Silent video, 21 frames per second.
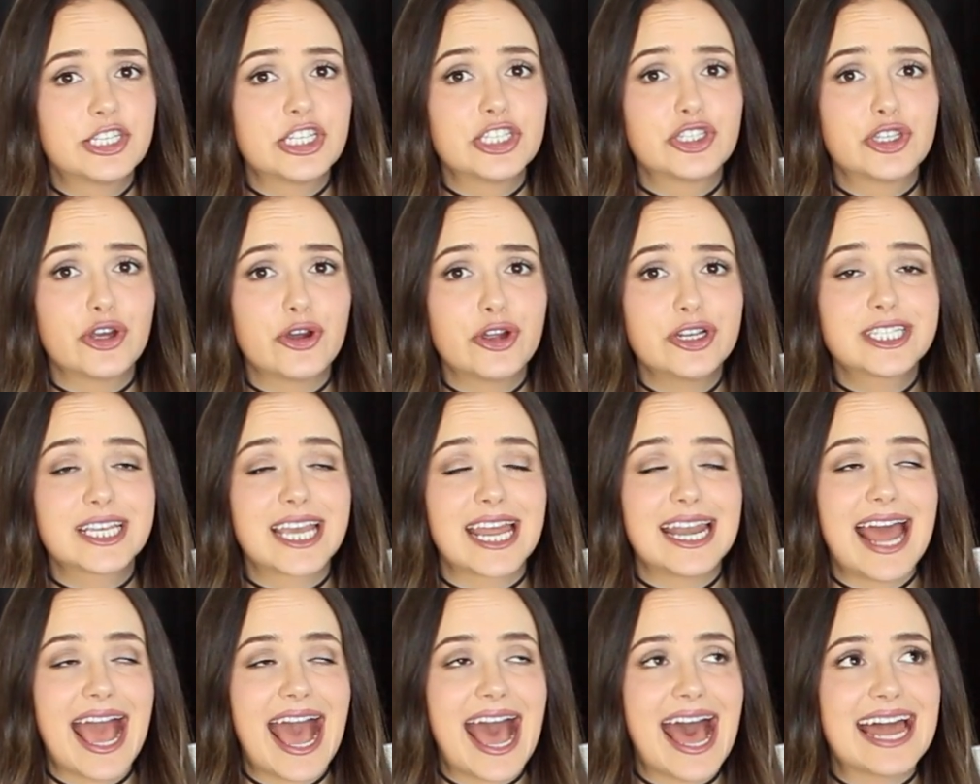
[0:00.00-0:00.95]
Dessert
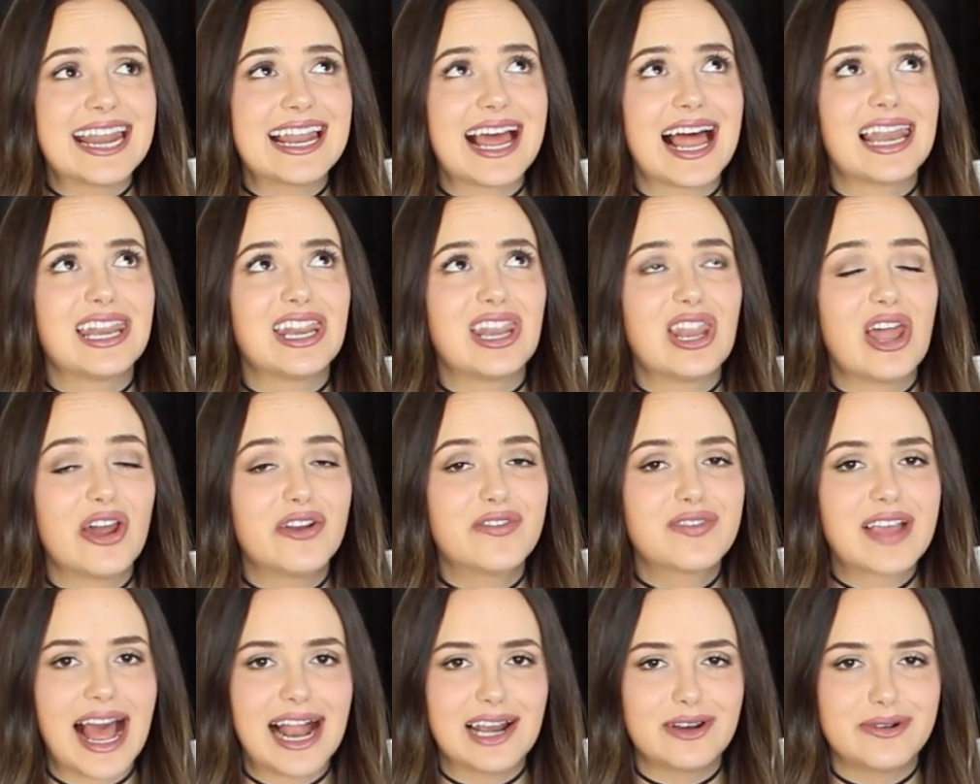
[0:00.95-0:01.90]
can add a lot
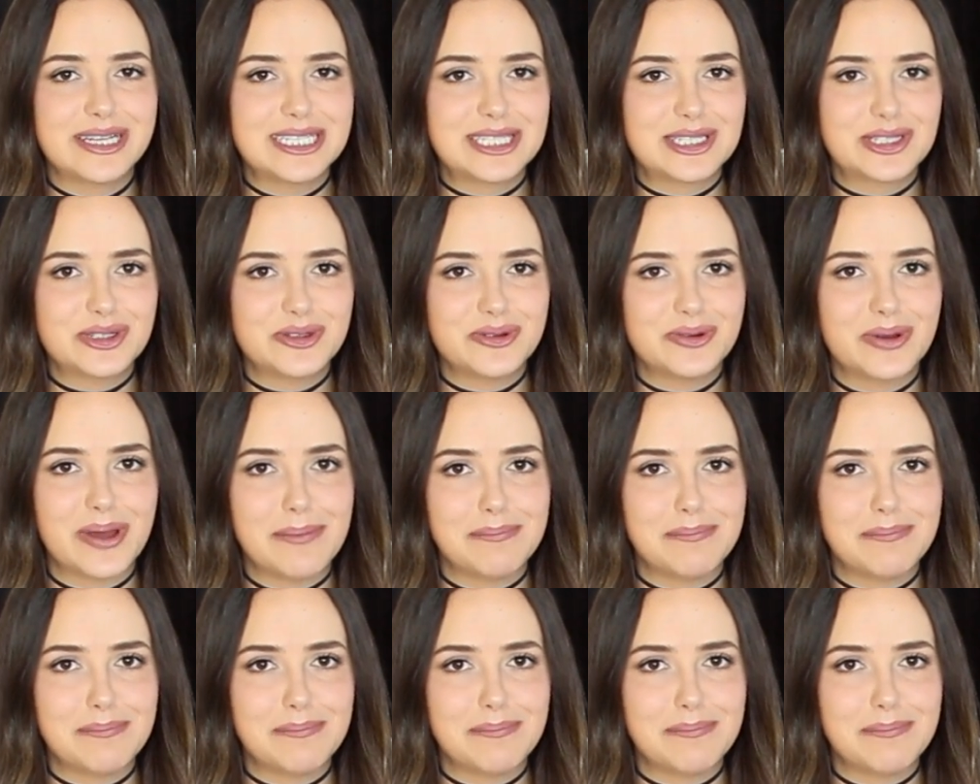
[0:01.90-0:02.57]
of calories to